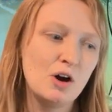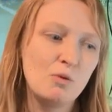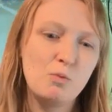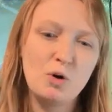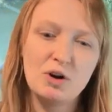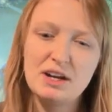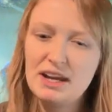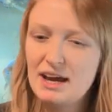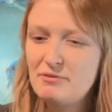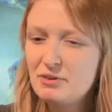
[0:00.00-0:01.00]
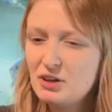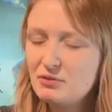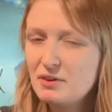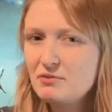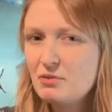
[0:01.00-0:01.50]
what level of
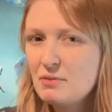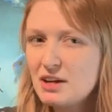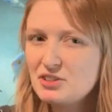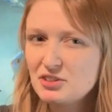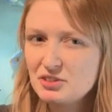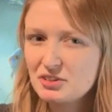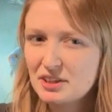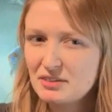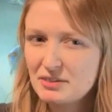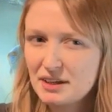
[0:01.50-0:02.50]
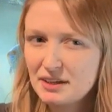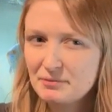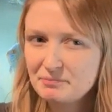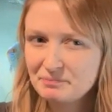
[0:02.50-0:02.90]
information you're giving.